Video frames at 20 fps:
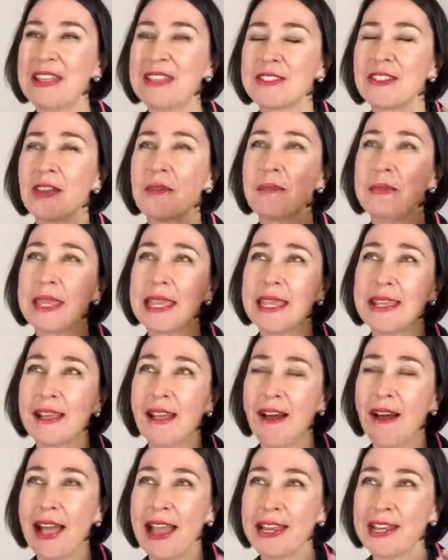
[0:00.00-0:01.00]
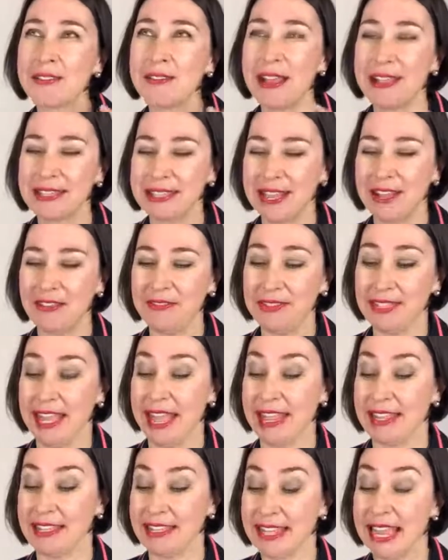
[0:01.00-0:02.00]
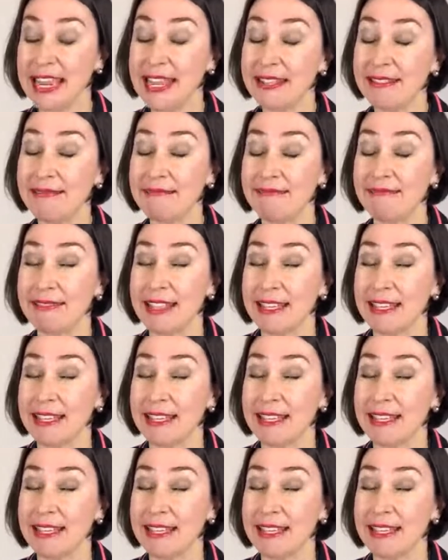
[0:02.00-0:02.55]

So being kind to ourselves and saying